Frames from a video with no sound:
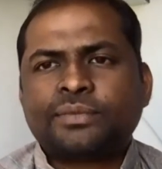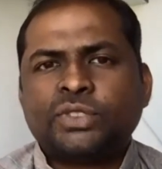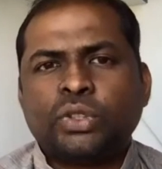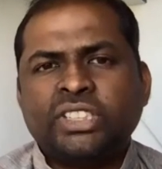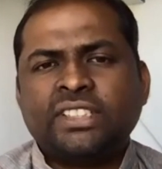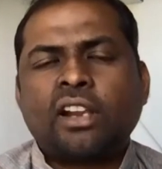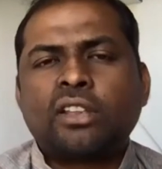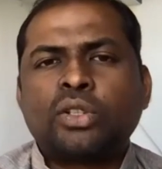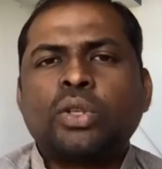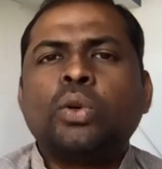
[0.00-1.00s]
so these are
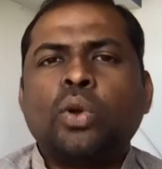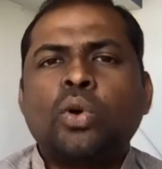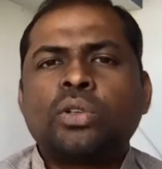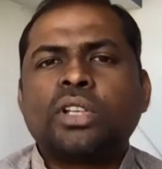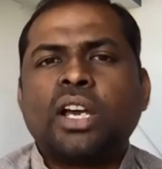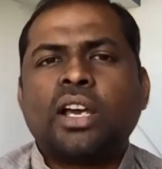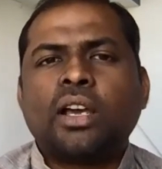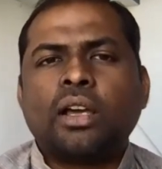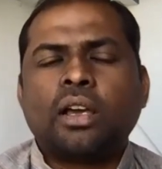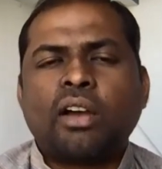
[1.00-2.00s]
the two known
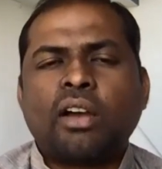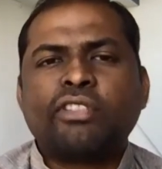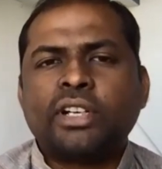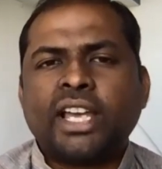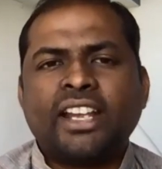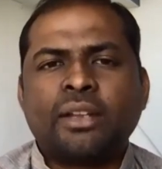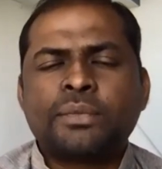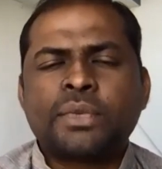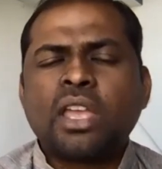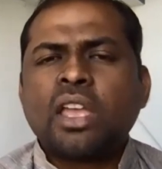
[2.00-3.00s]
uh, harmful
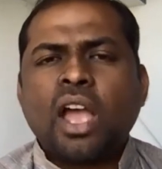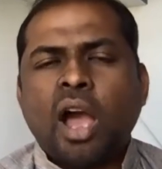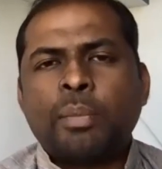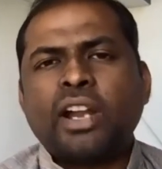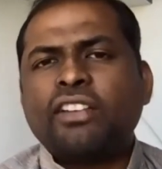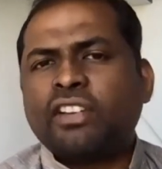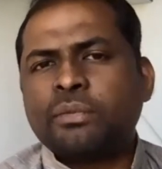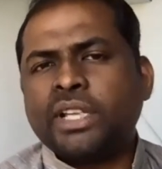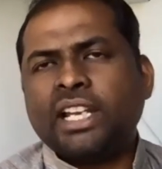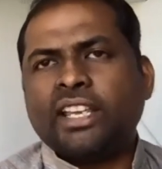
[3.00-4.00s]
diatoms. Apart from
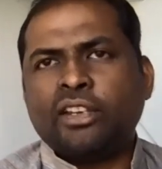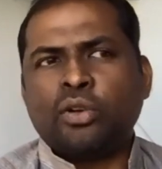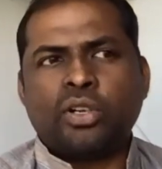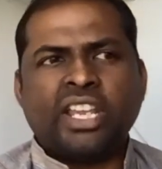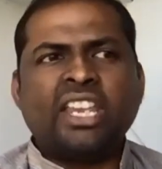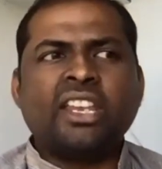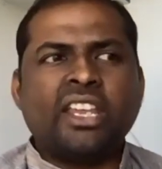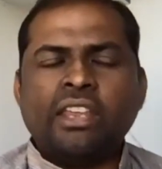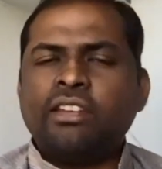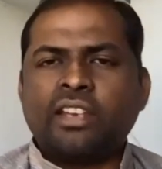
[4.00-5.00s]
that, like you know,
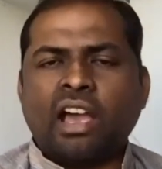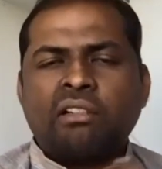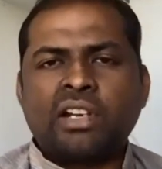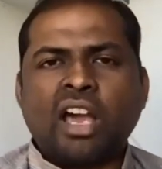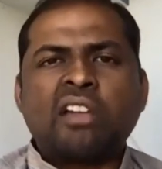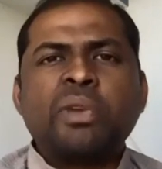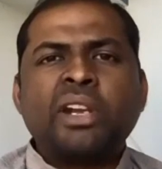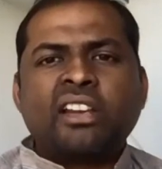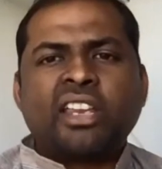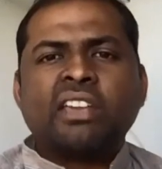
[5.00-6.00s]
in our normal
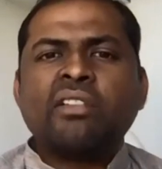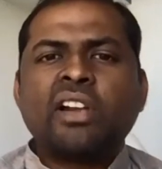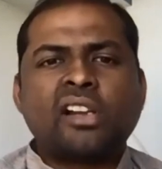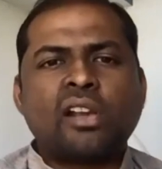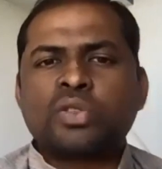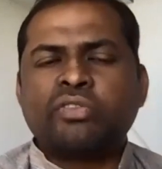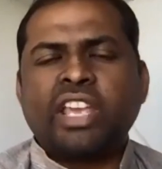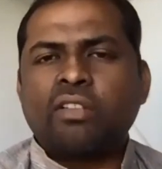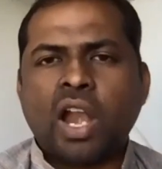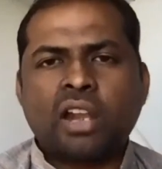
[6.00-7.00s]
drinking water also we
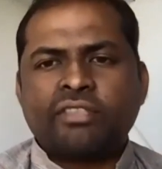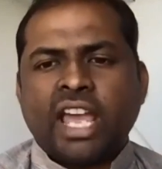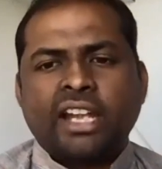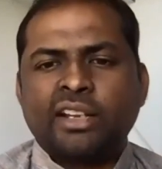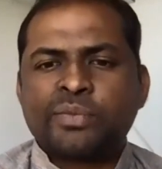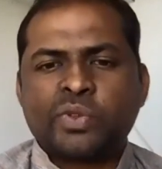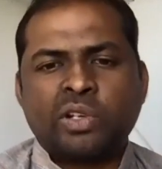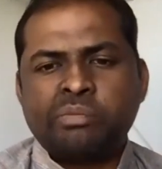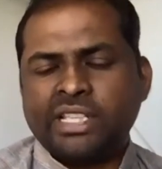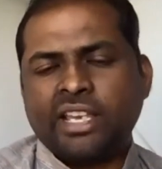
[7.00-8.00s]
have a lot of diatoms
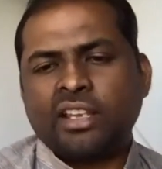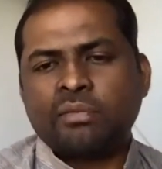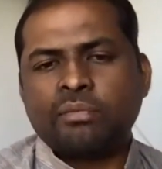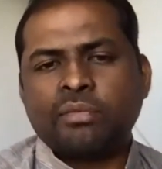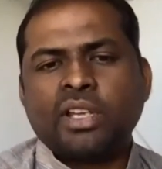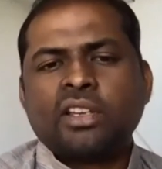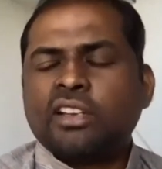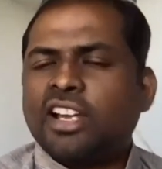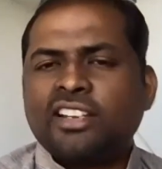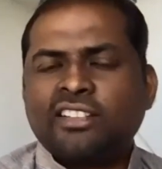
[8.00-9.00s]
will be there,
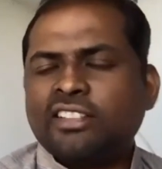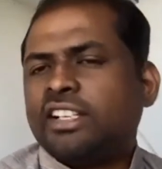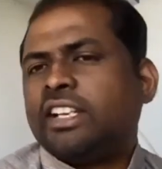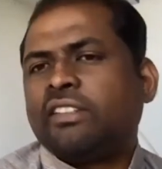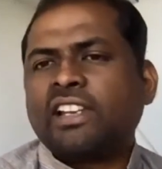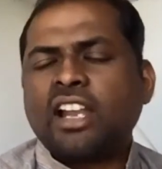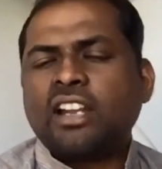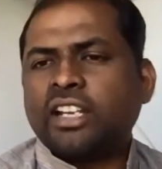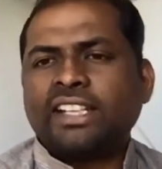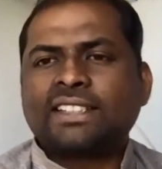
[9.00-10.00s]
and it will
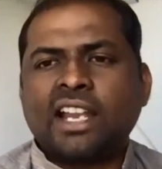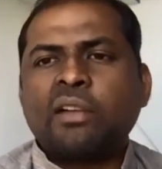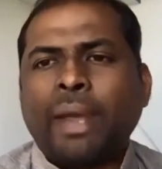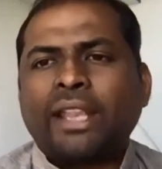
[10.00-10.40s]
not. It's not